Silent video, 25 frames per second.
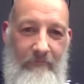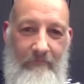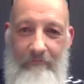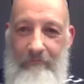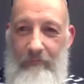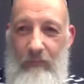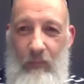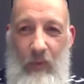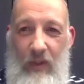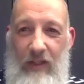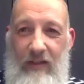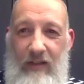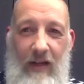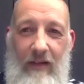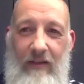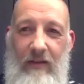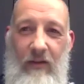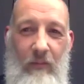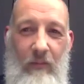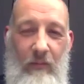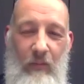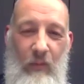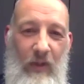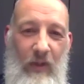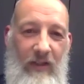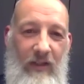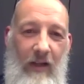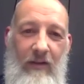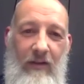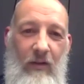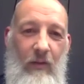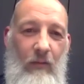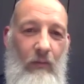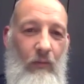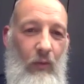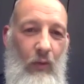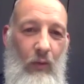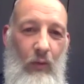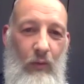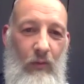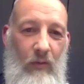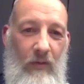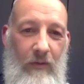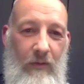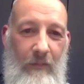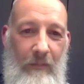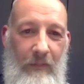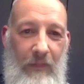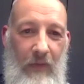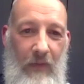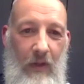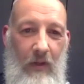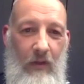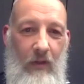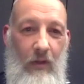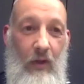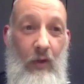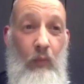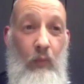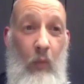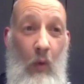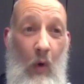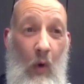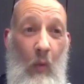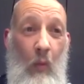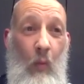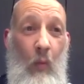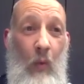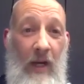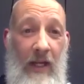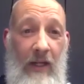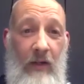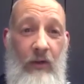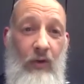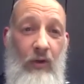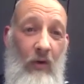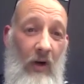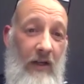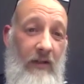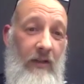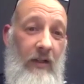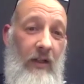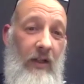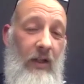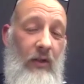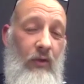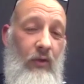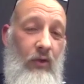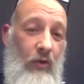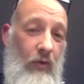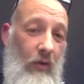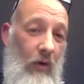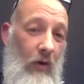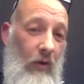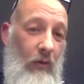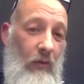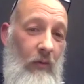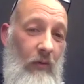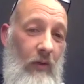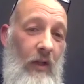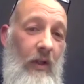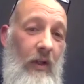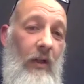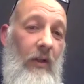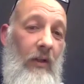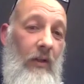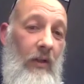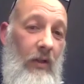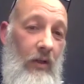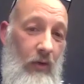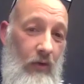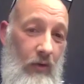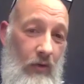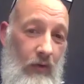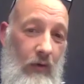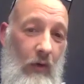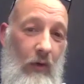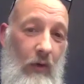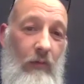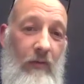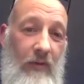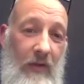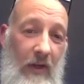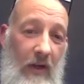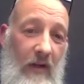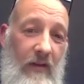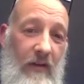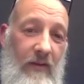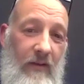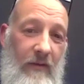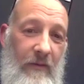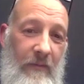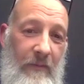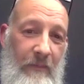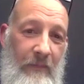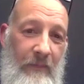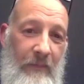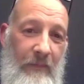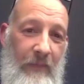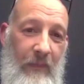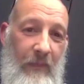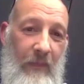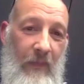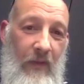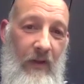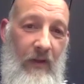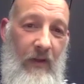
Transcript: we set up we set up rules because what we try to control controls us. Mm-hmm.